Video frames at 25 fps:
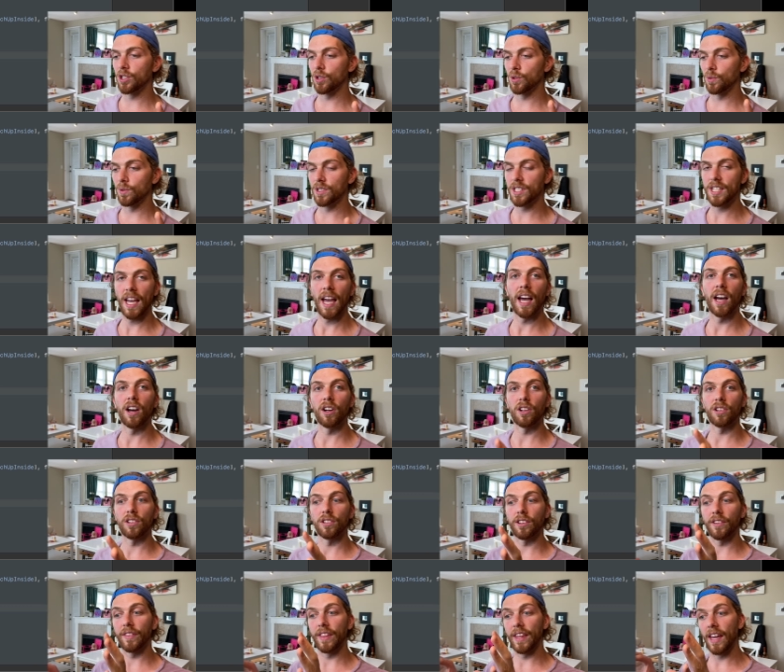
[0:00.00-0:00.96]
to
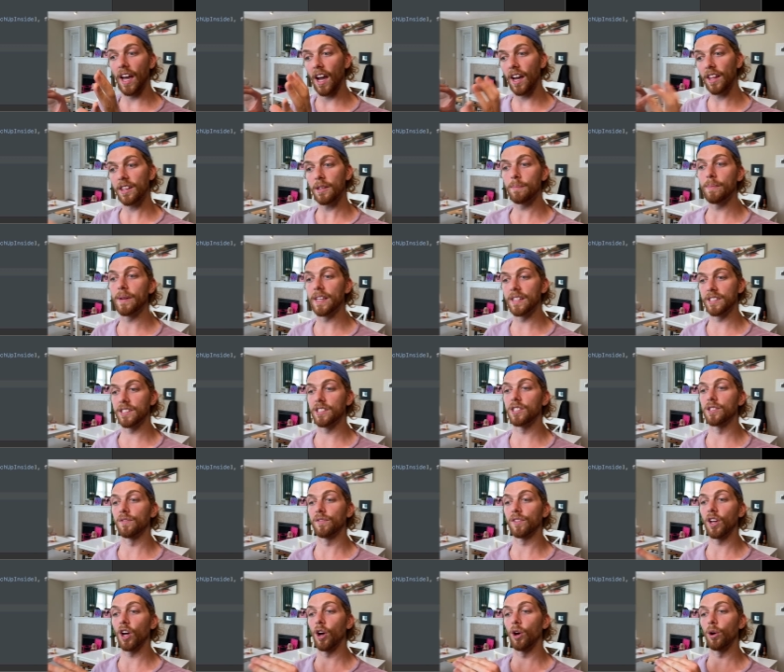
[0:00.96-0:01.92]
tell the other pieces
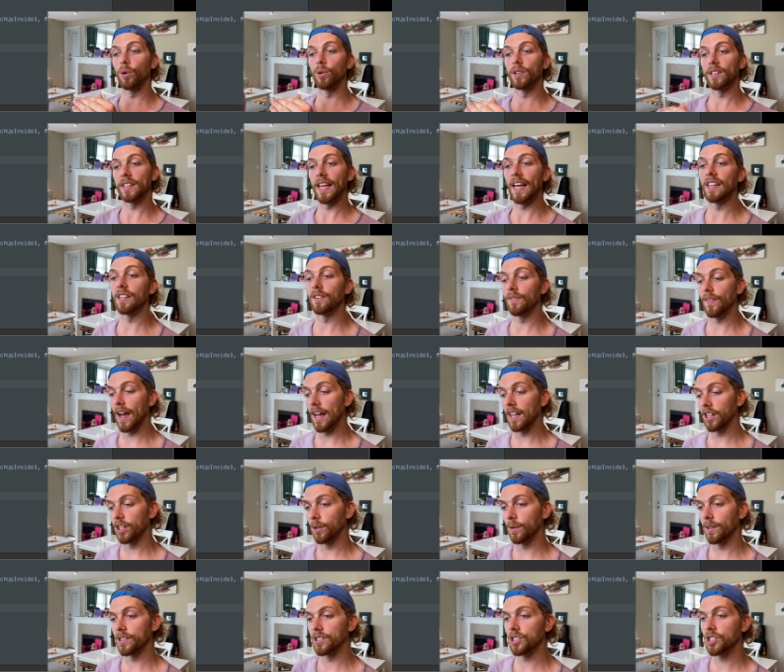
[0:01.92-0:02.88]
of code that the
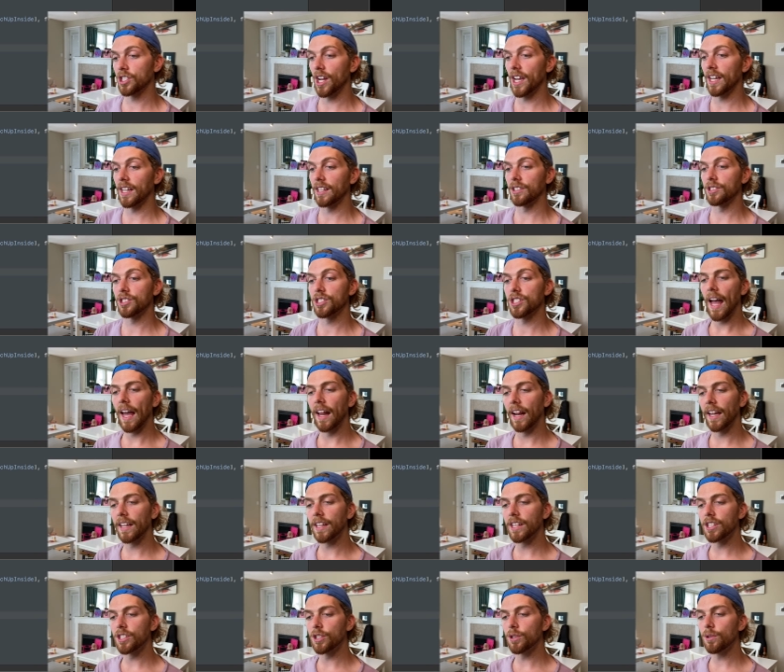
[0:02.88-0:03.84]
value has changed. And I
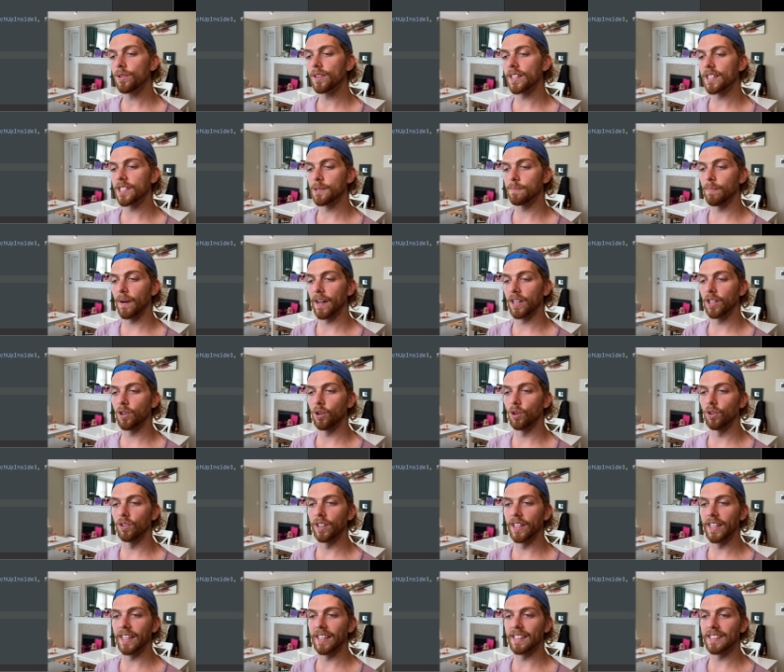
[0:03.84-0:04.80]
can do this by
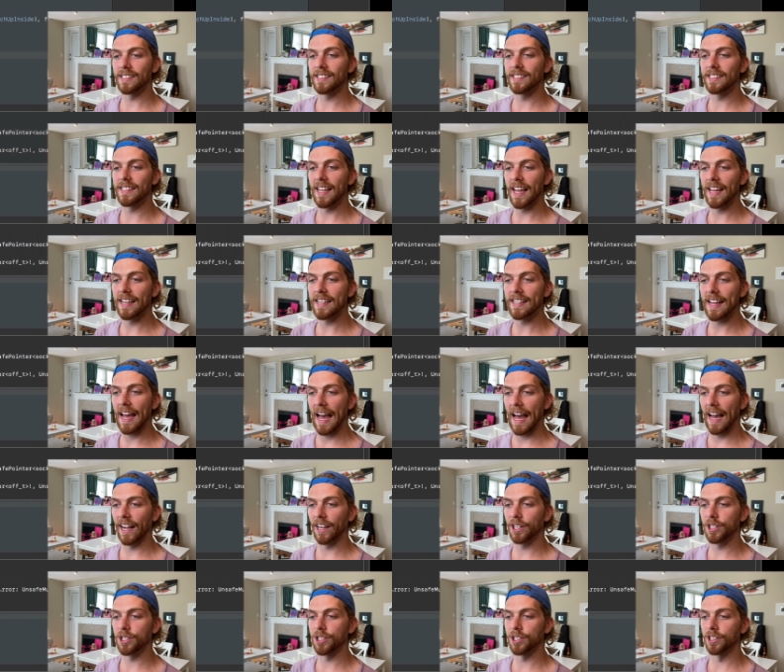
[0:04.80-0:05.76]
calling send
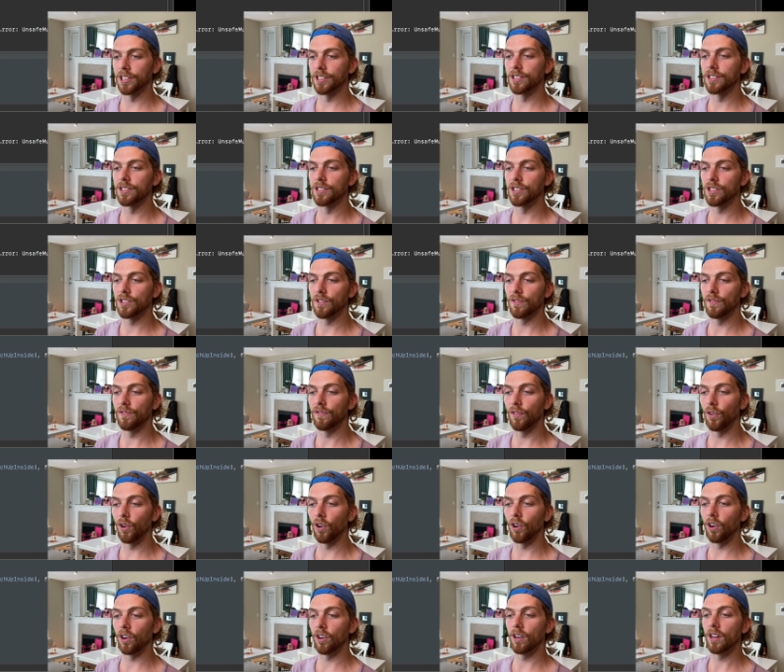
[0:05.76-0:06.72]
actions
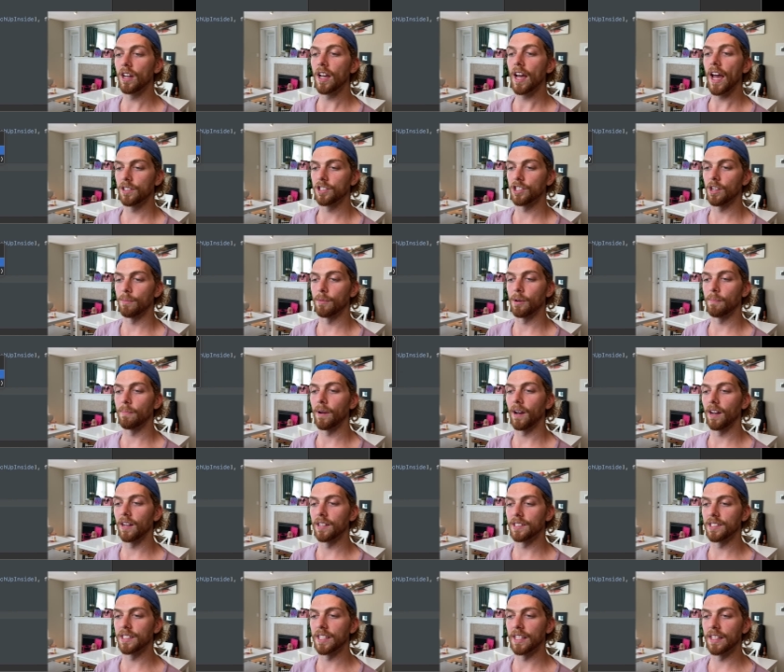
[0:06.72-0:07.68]
for, so I'm going to
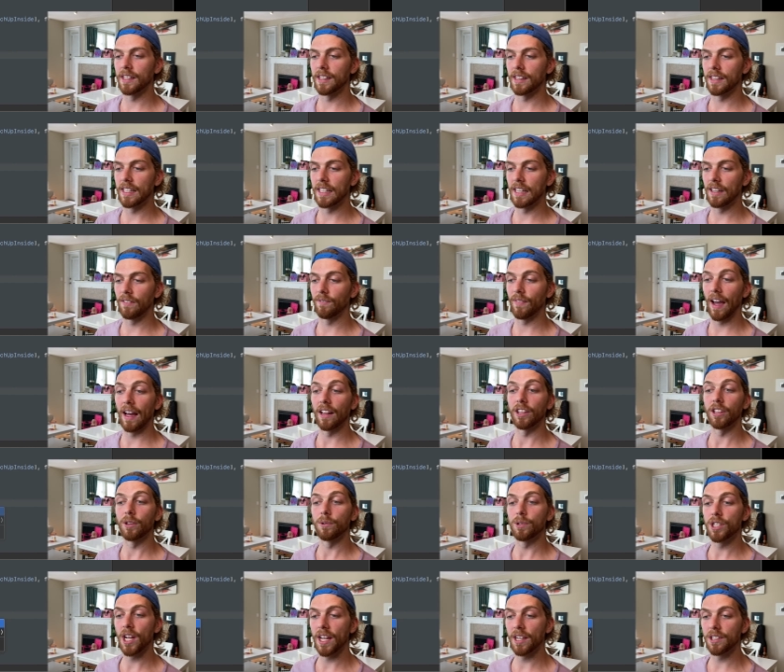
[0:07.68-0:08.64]
pass in the
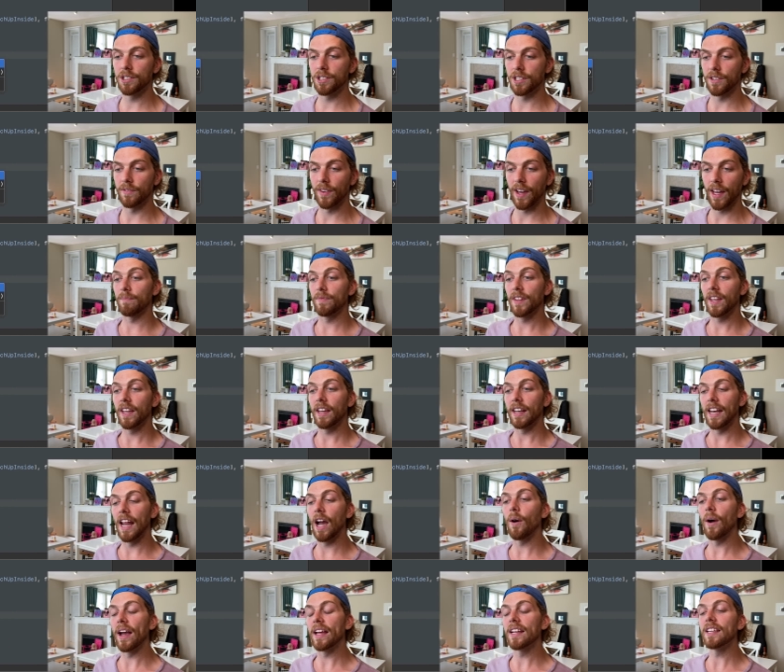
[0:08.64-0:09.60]
value changed event.
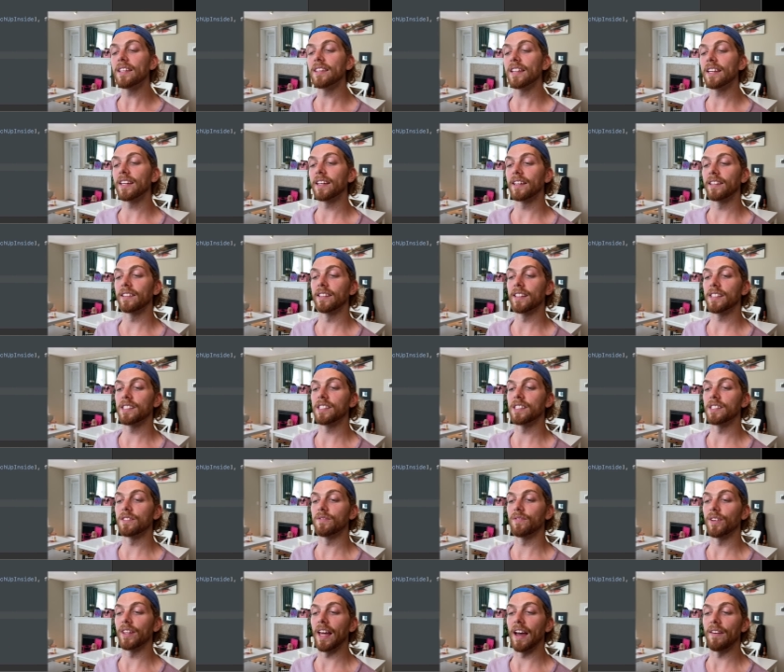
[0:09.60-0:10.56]
Now anything can
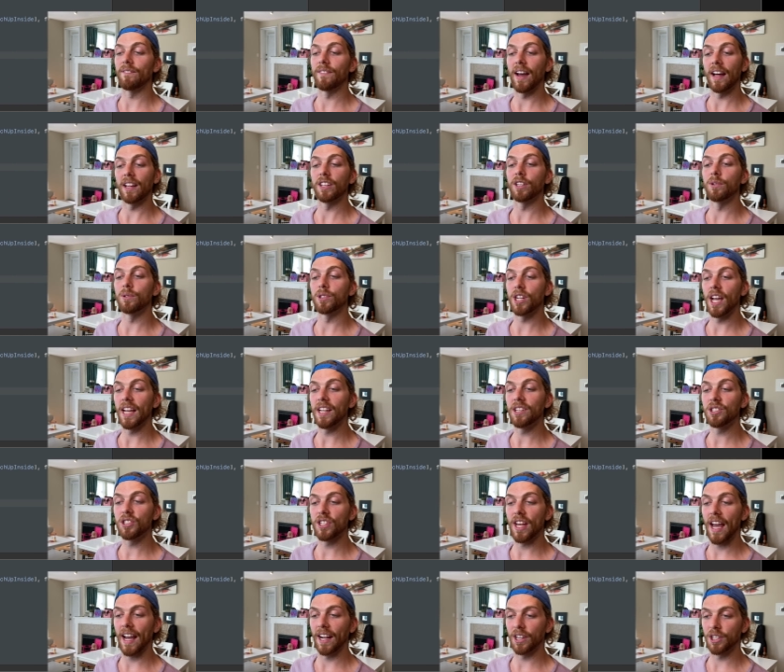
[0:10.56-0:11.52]
listen for that value
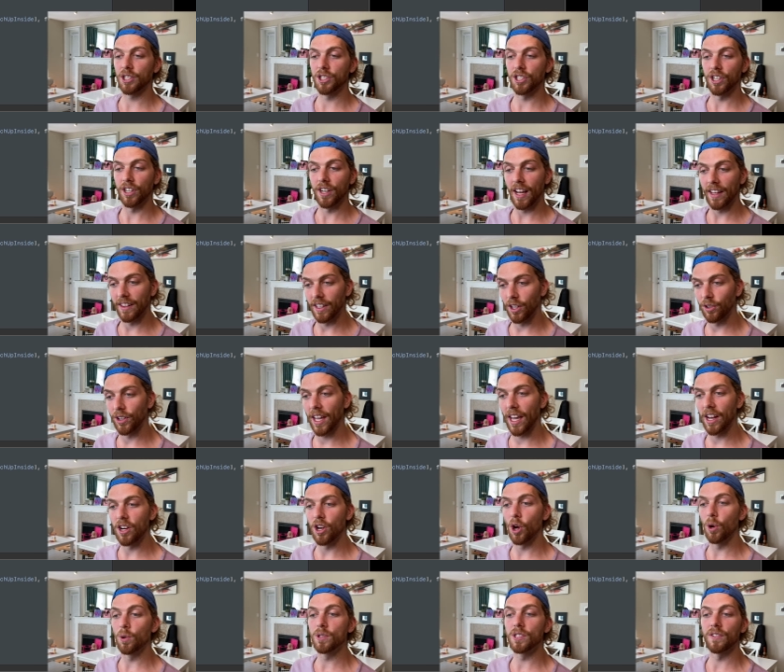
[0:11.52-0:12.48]
changed action and they'll get
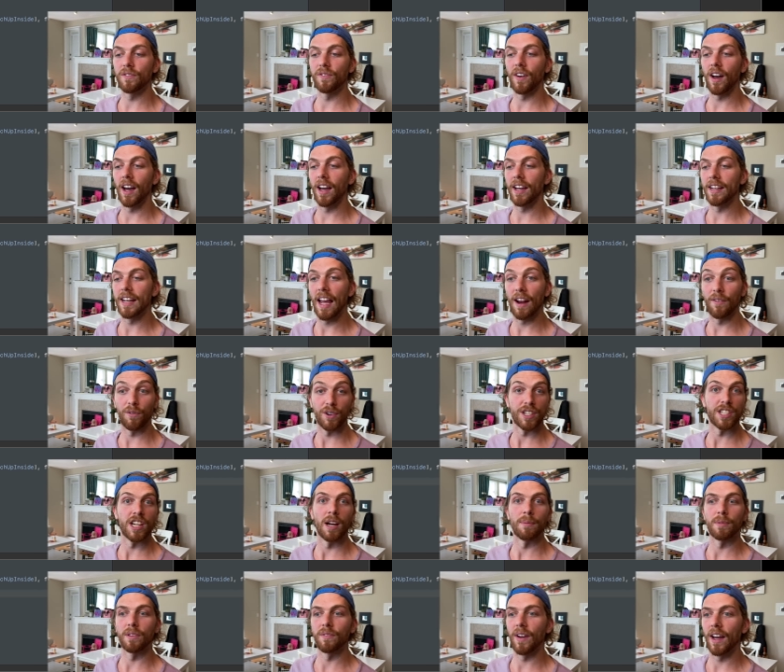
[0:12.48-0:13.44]
notified every
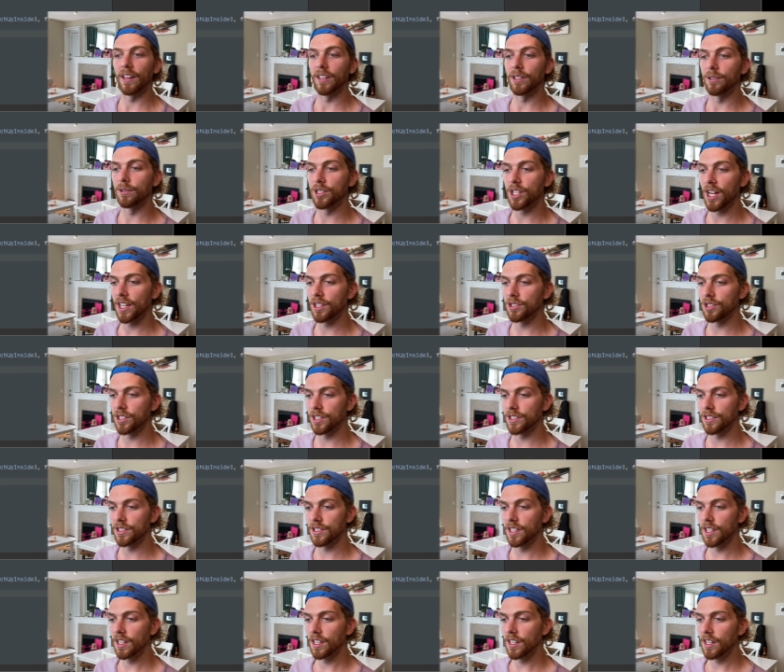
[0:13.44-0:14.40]
time the value
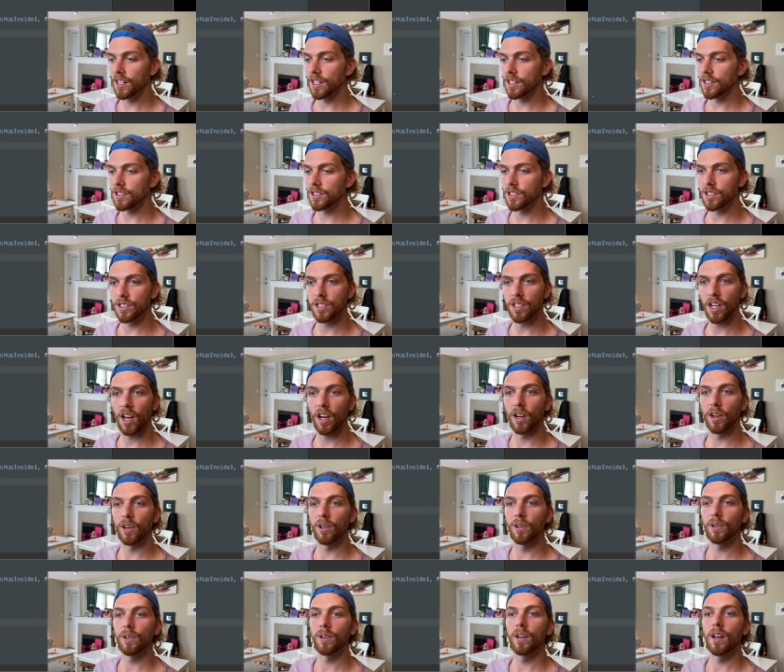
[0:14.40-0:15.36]
changes.
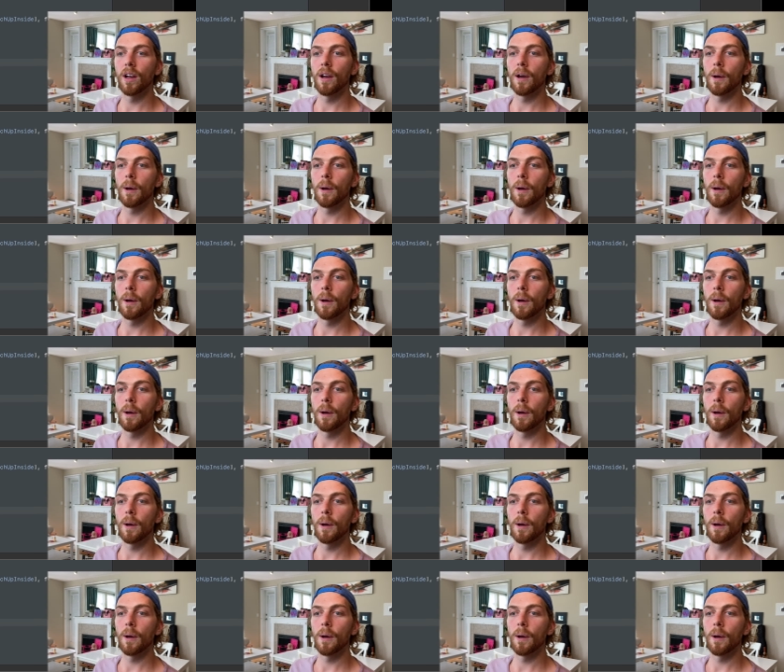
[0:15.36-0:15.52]
So